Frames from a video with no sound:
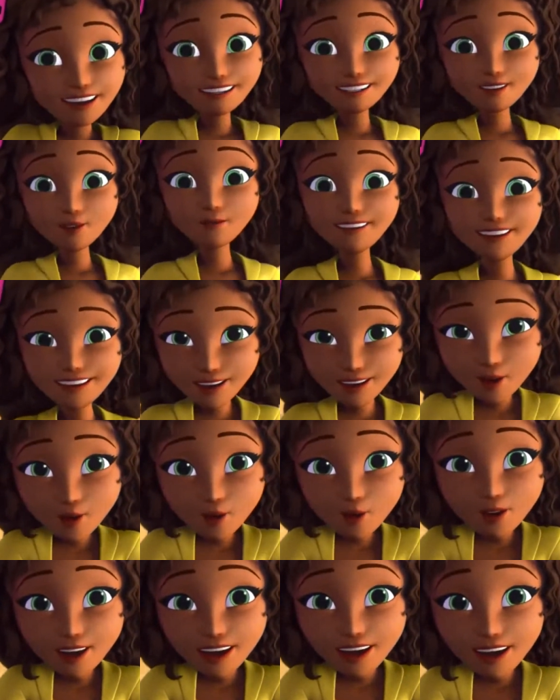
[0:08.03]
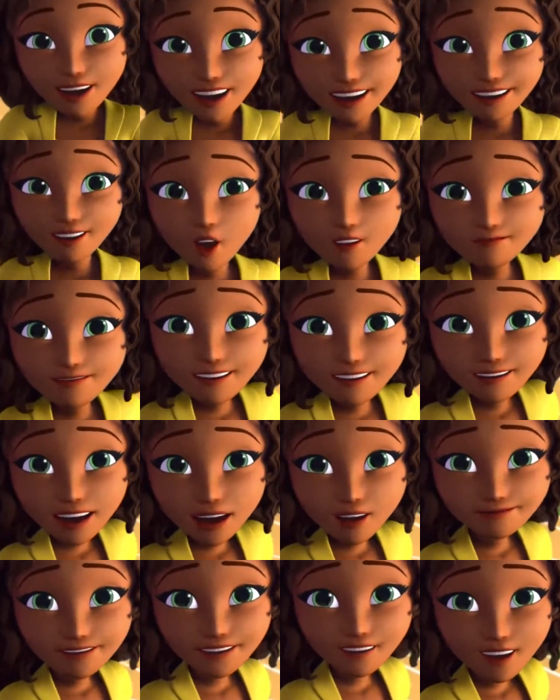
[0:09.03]
Nice to meet you. I hope you can
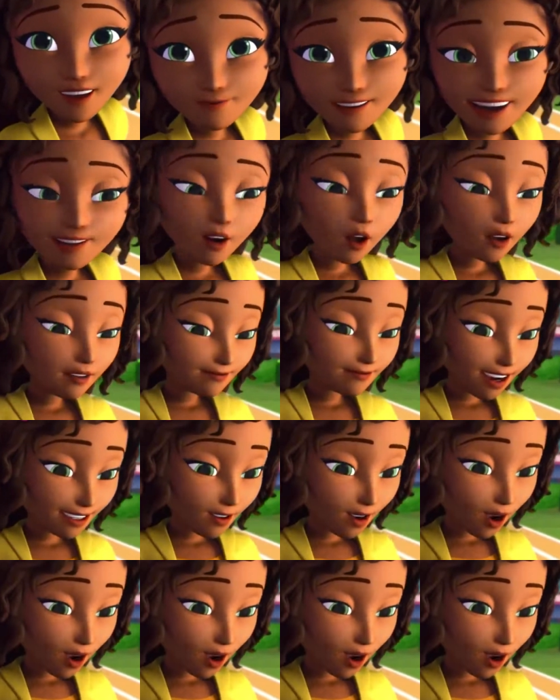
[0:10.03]
help me find my lost